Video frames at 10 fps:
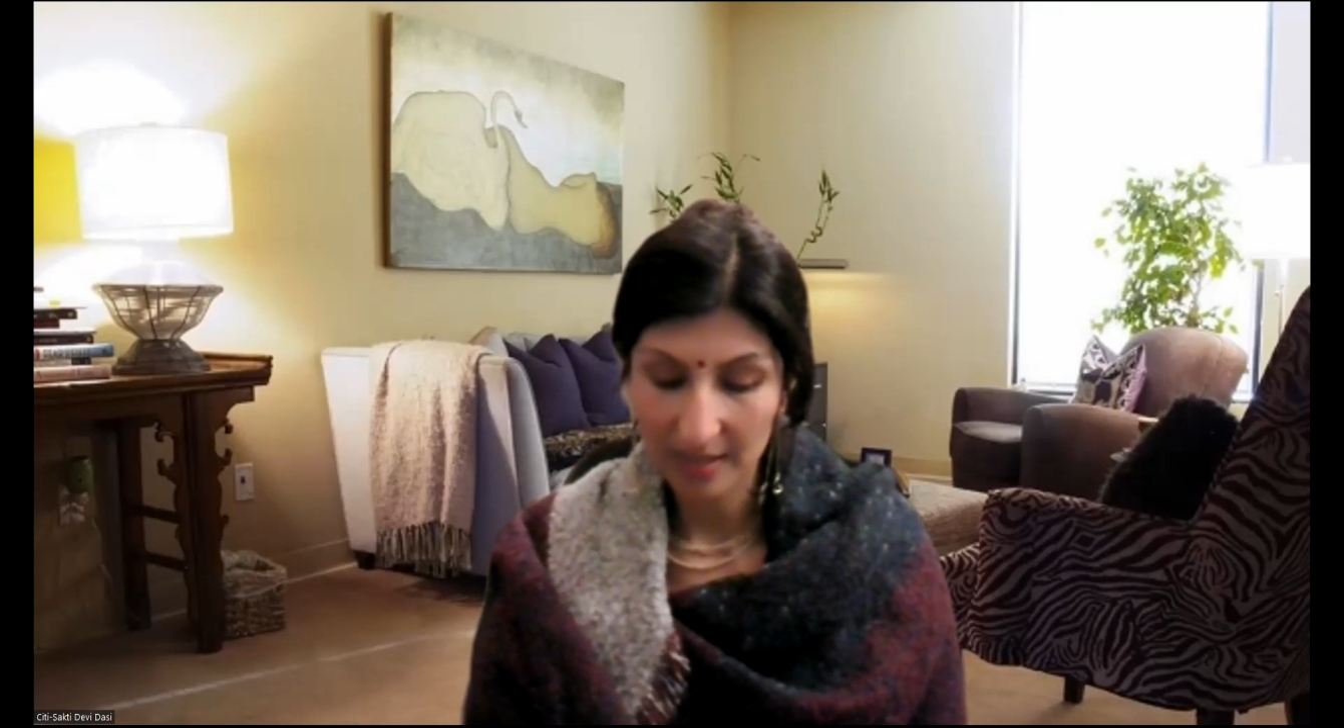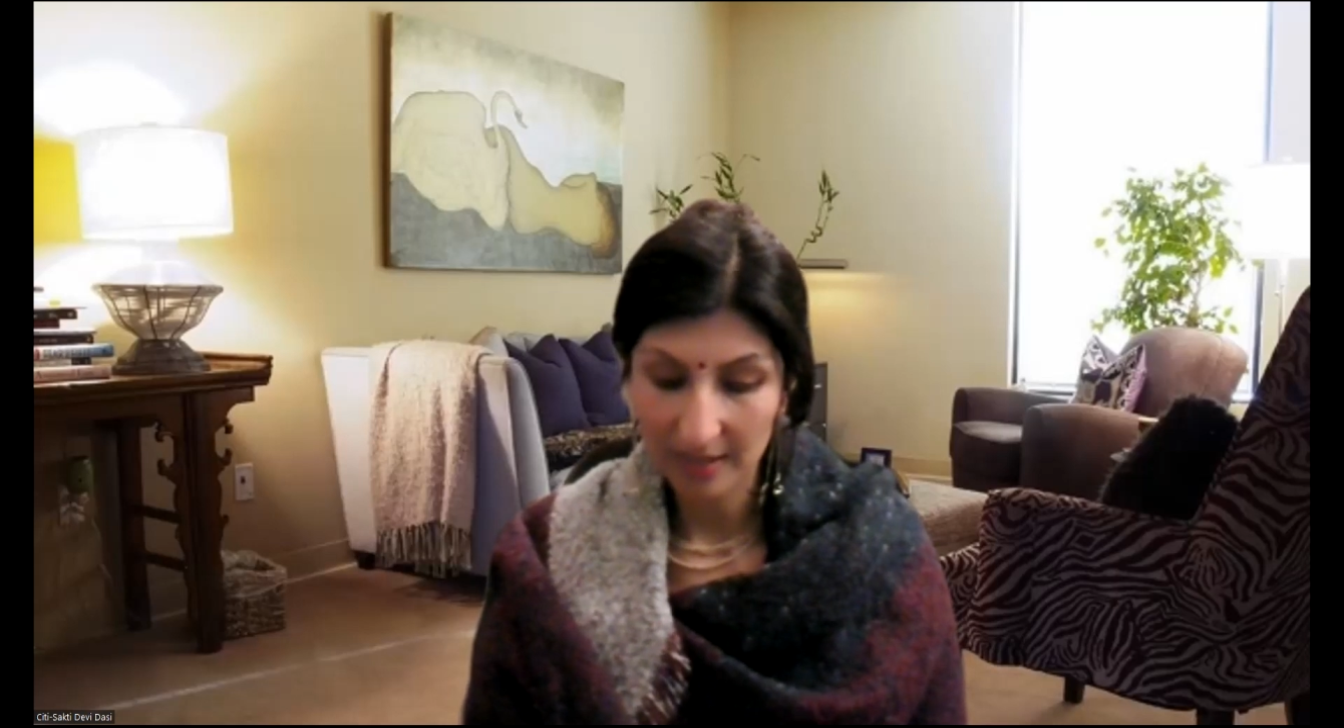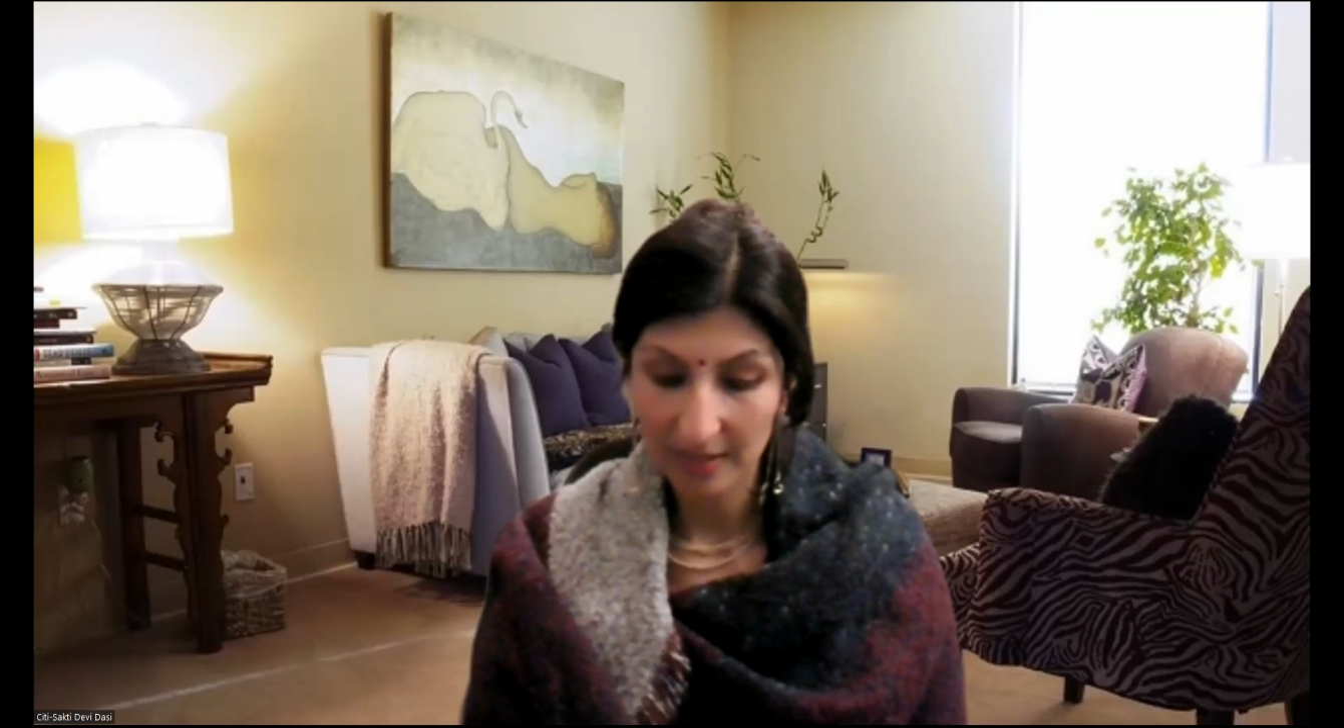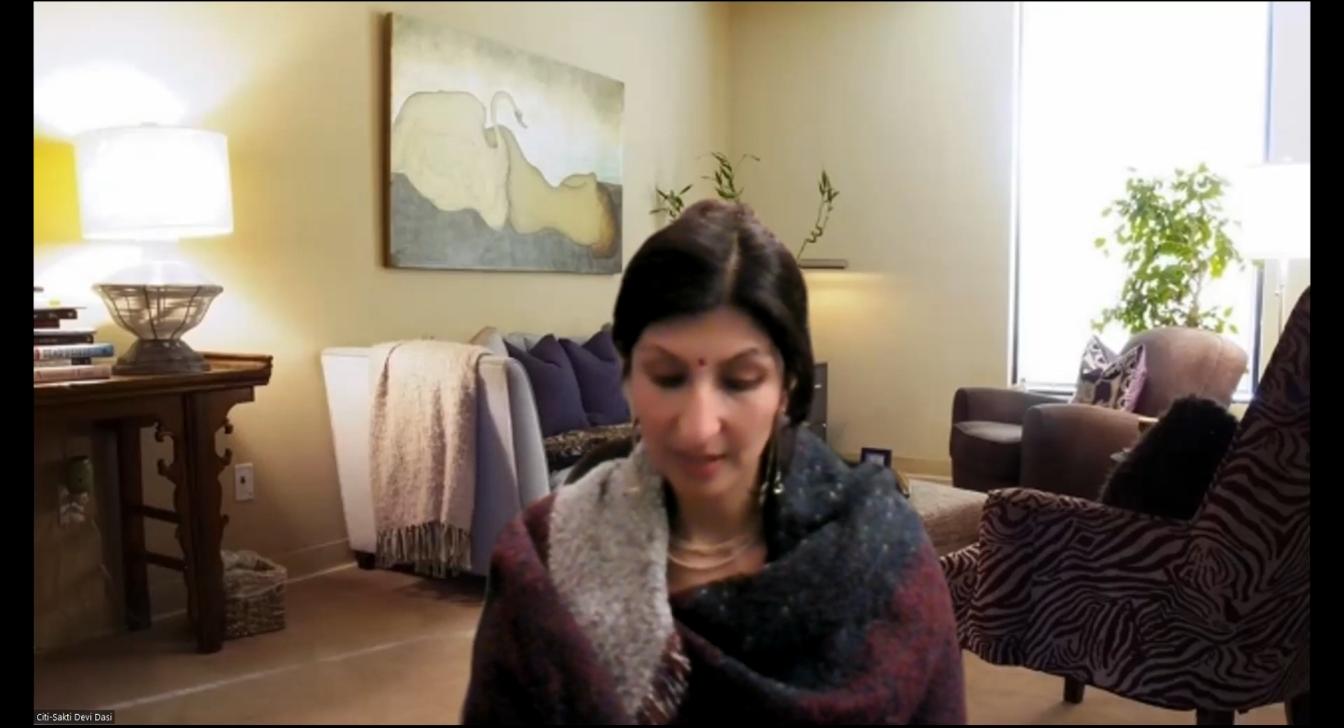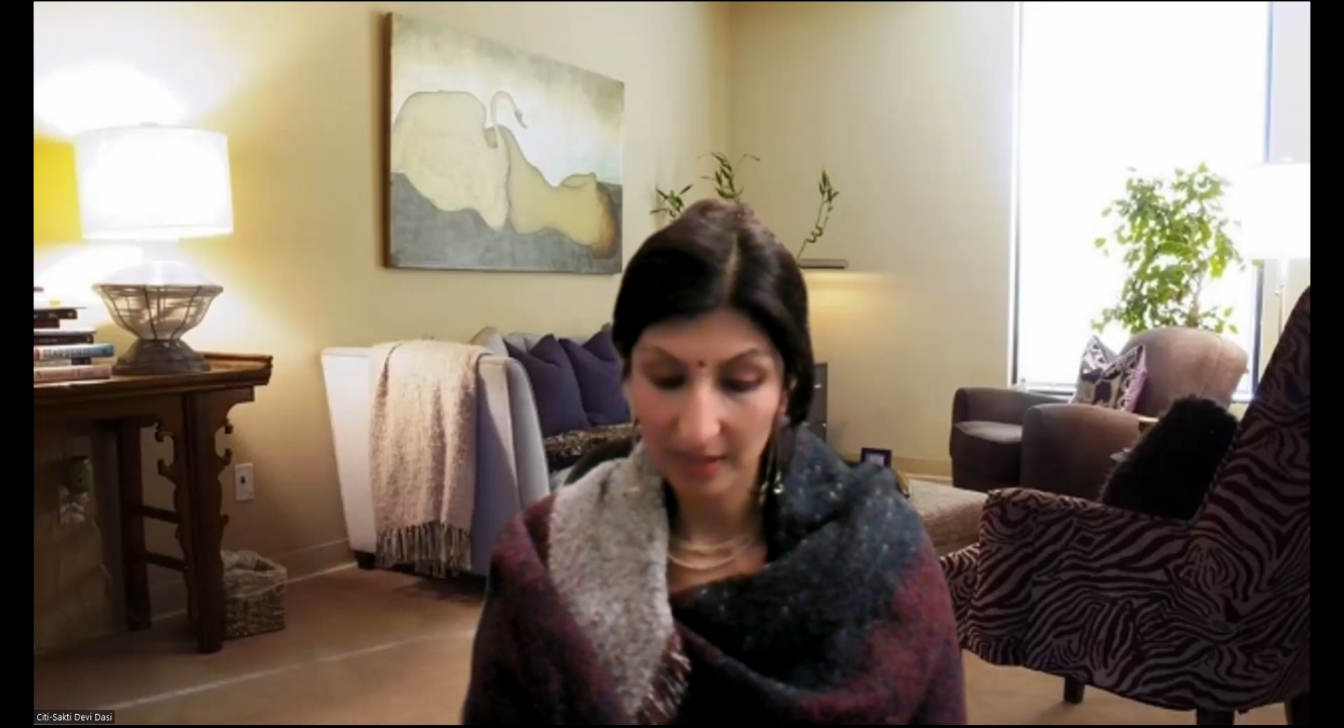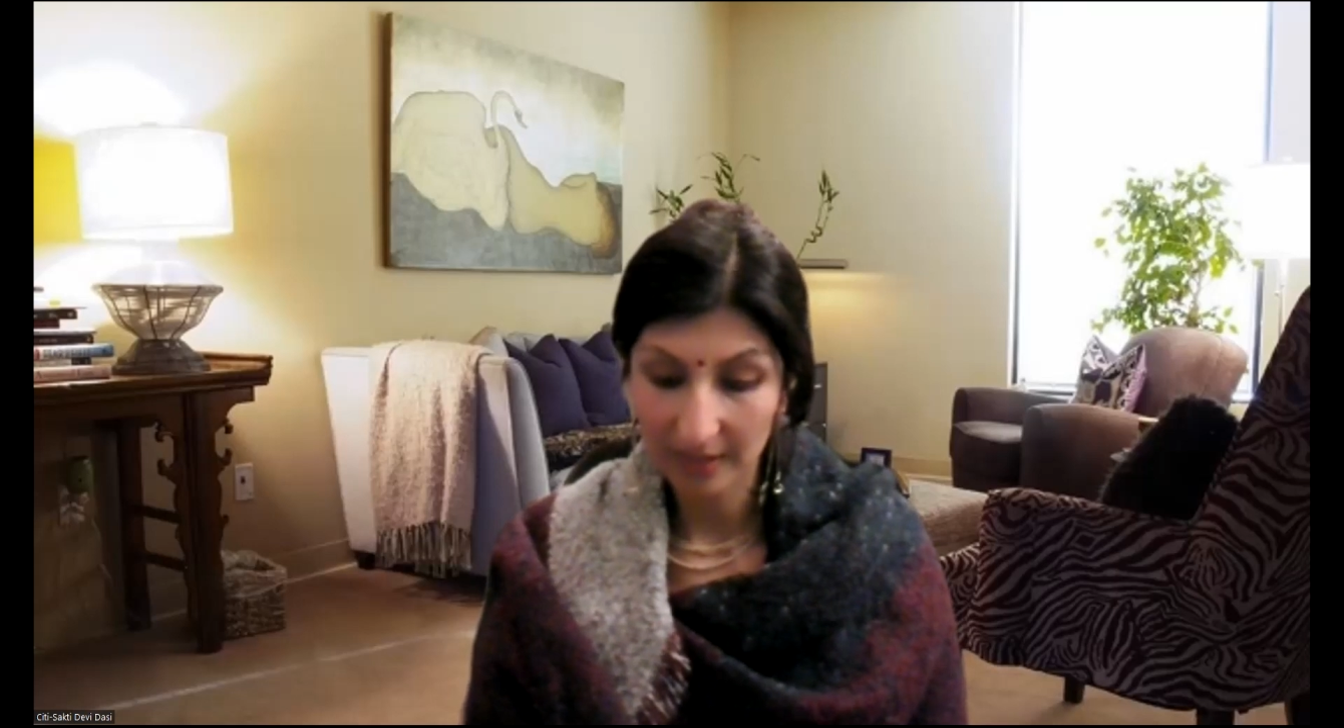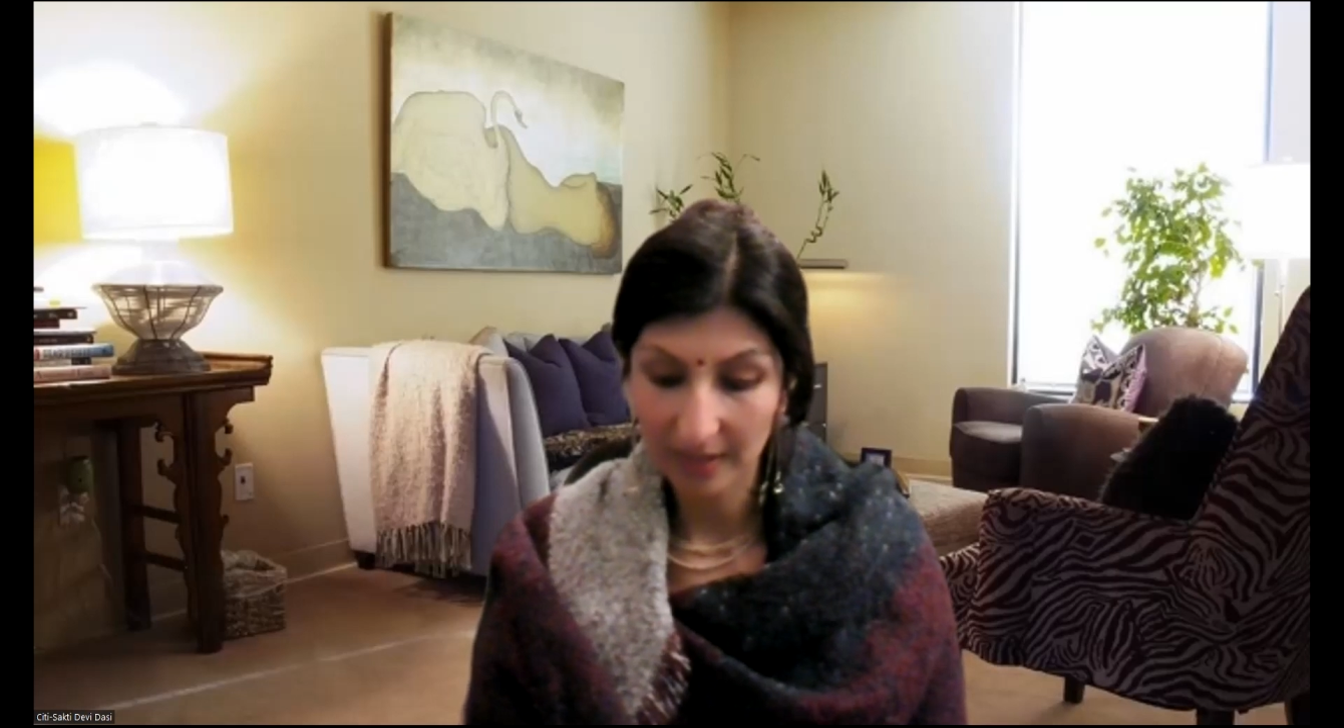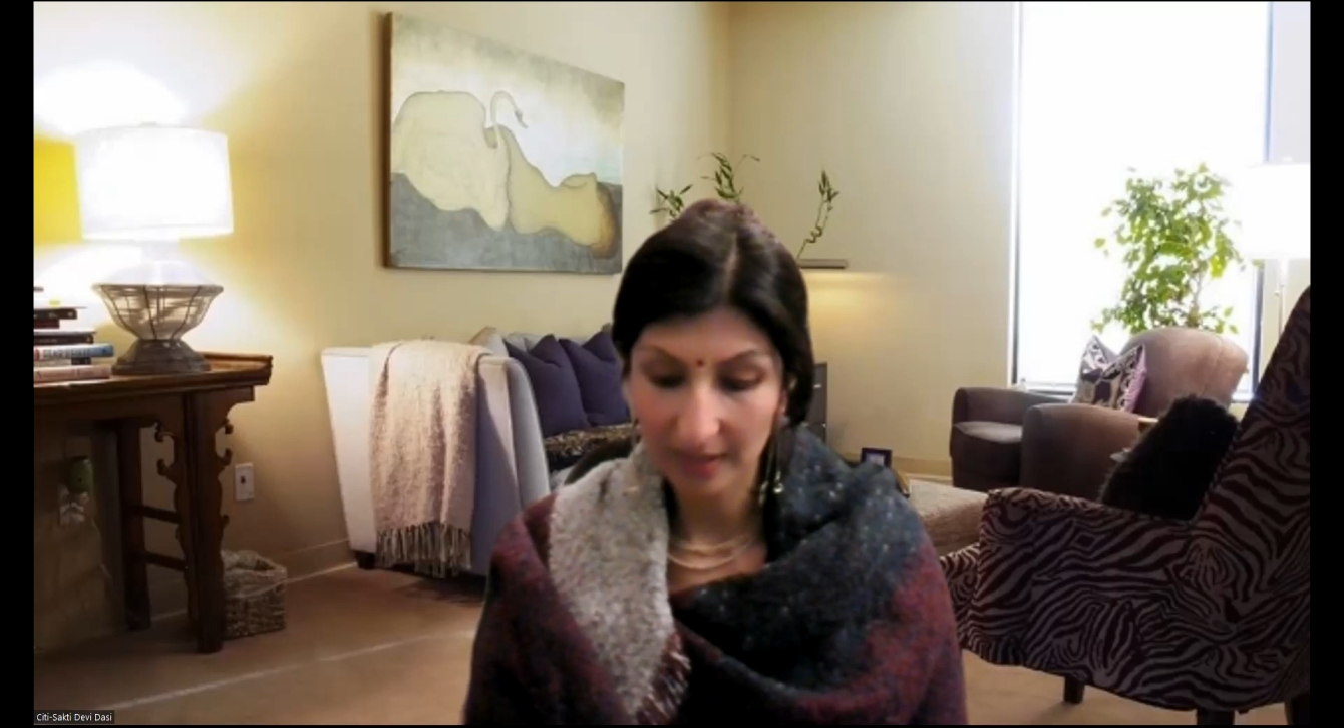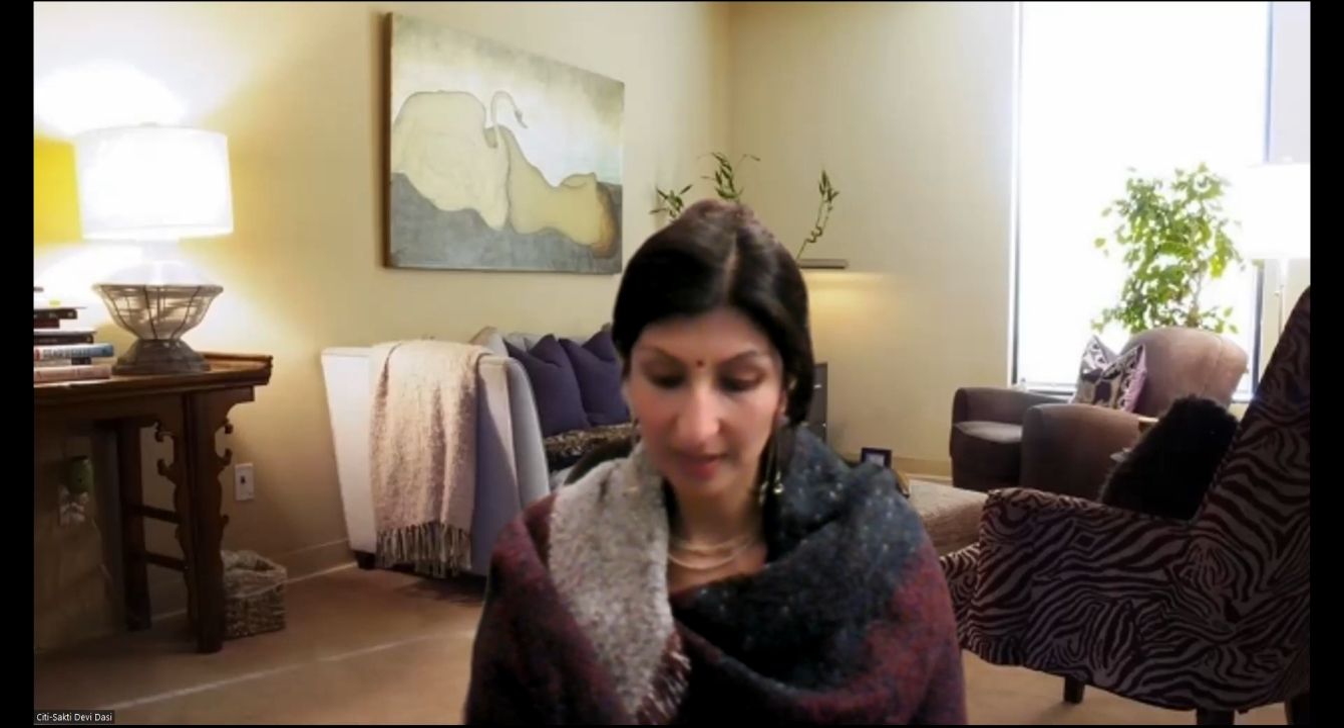sadhana?